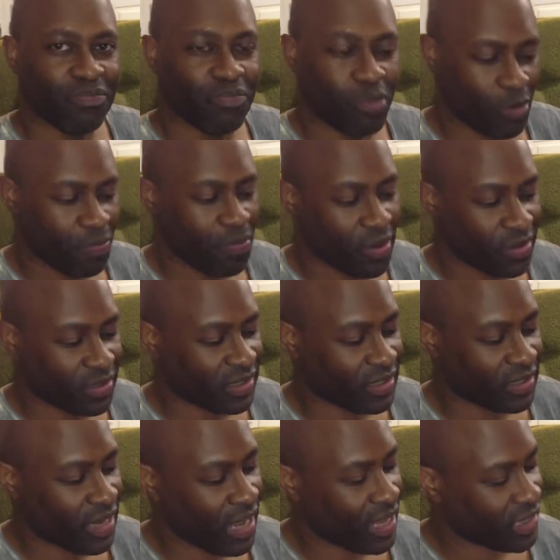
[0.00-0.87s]
per
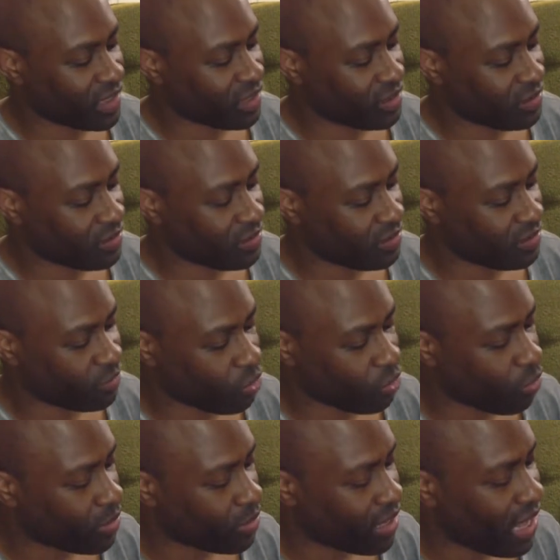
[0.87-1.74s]
person at this
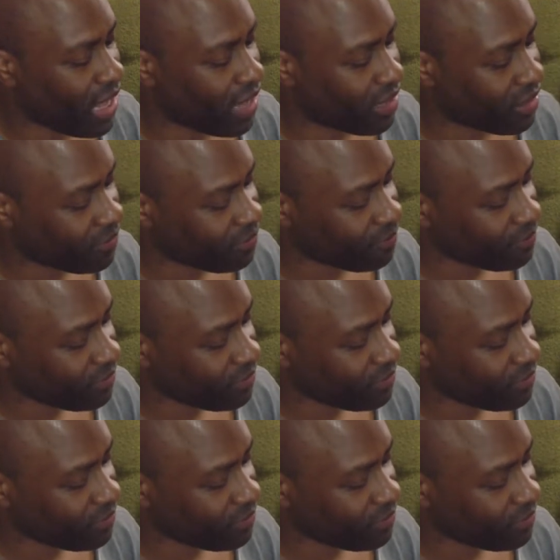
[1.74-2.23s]
store we got it.